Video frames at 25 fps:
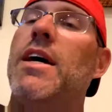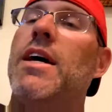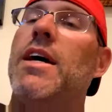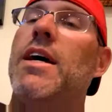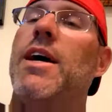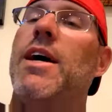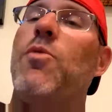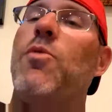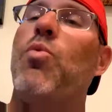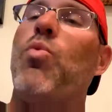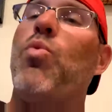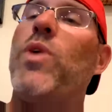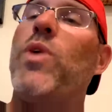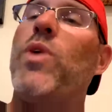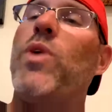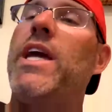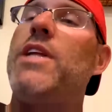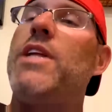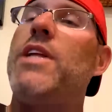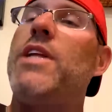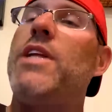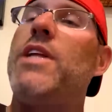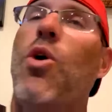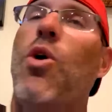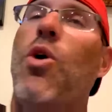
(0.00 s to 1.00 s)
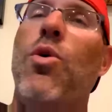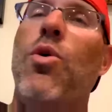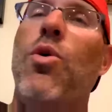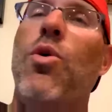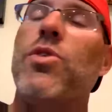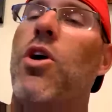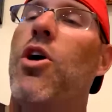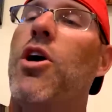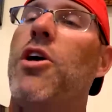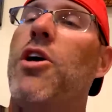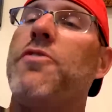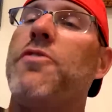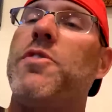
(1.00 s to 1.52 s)
We don't
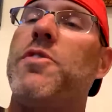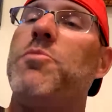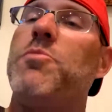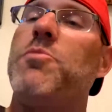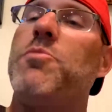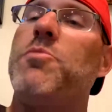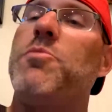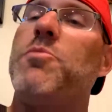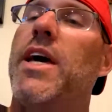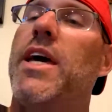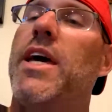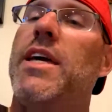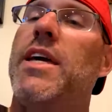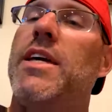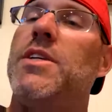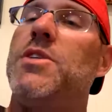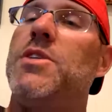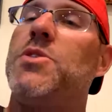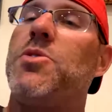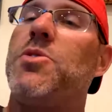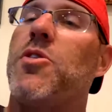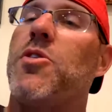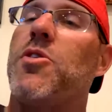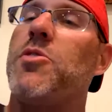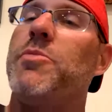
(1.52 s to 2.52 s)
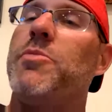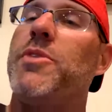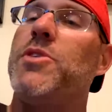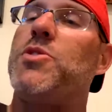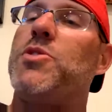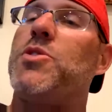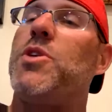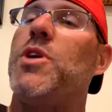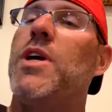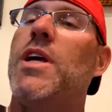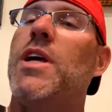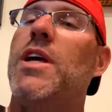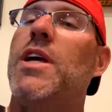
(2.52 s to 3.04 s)
often play in tournaments
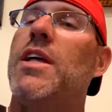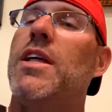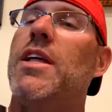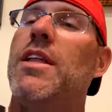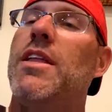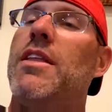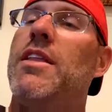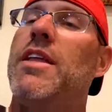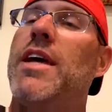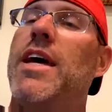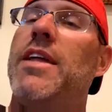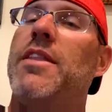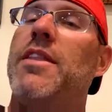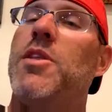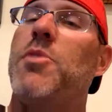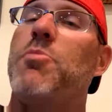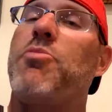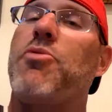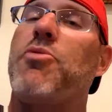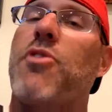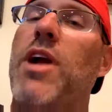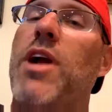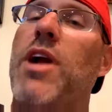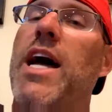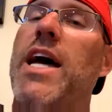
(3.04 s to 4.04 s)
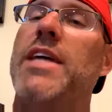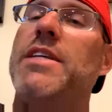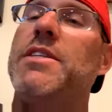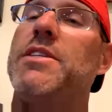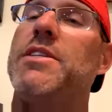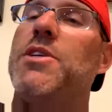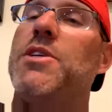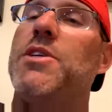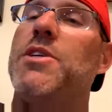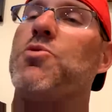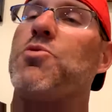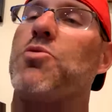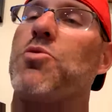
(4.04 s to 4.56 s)
that the prize
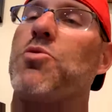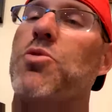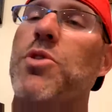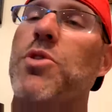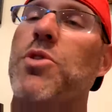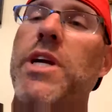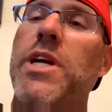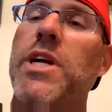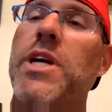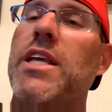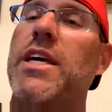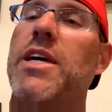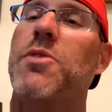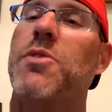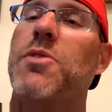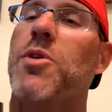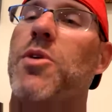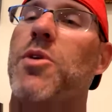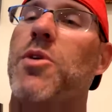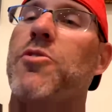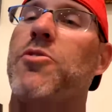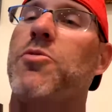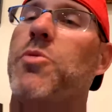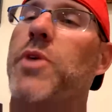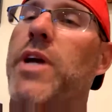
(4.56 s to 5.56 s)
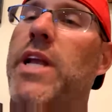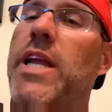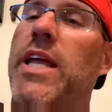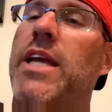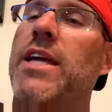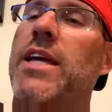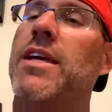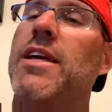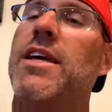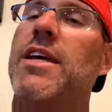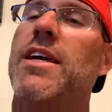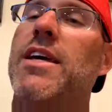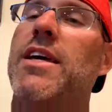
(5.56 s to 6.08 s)
is really worth winning.
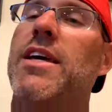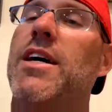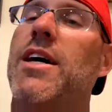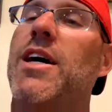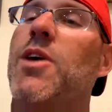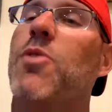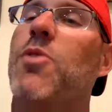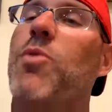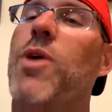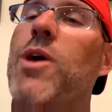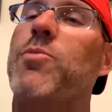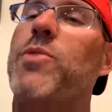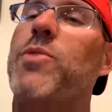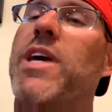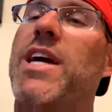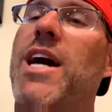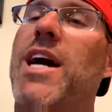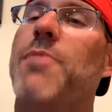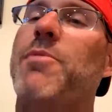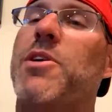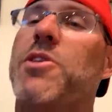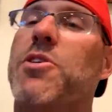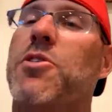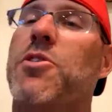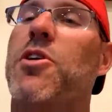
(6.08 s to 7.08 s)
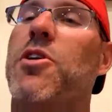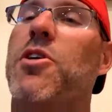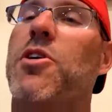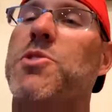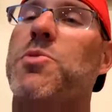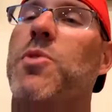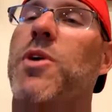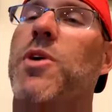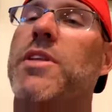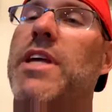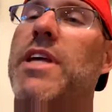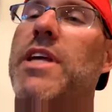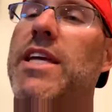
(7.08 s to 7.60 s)
When we come across
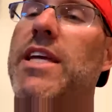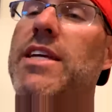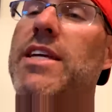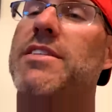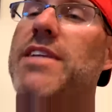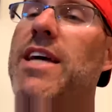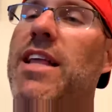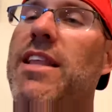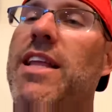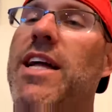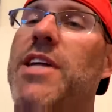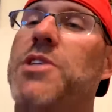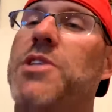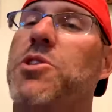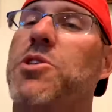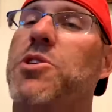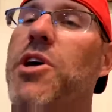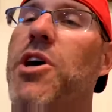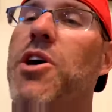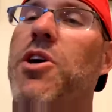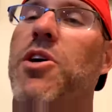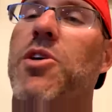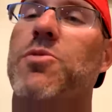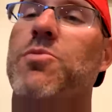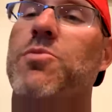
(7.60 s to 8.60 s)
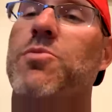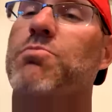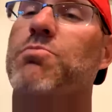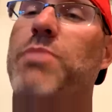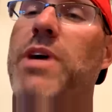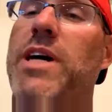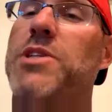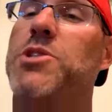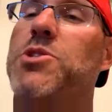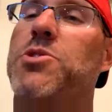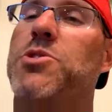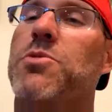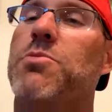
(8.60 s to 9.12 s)
one that is, I'll let you know, and by
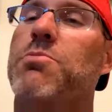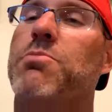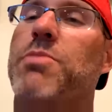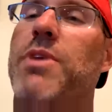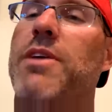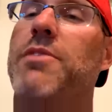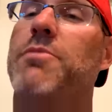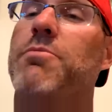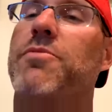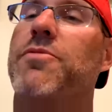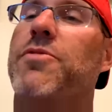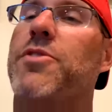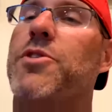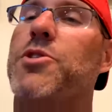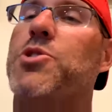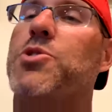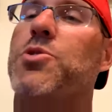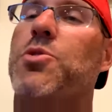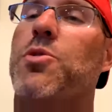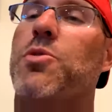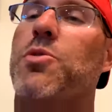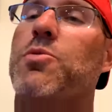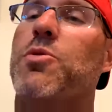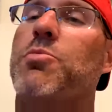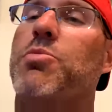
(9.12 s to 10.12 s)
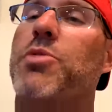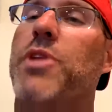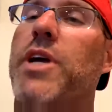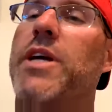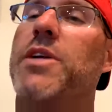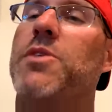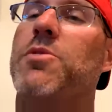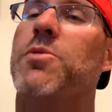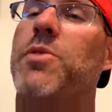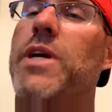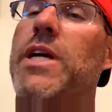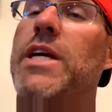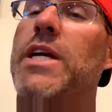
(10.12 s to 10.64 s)
for sure we'll
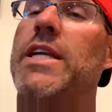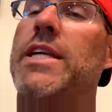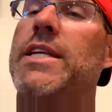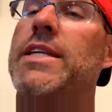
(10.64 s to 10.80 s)
play to win.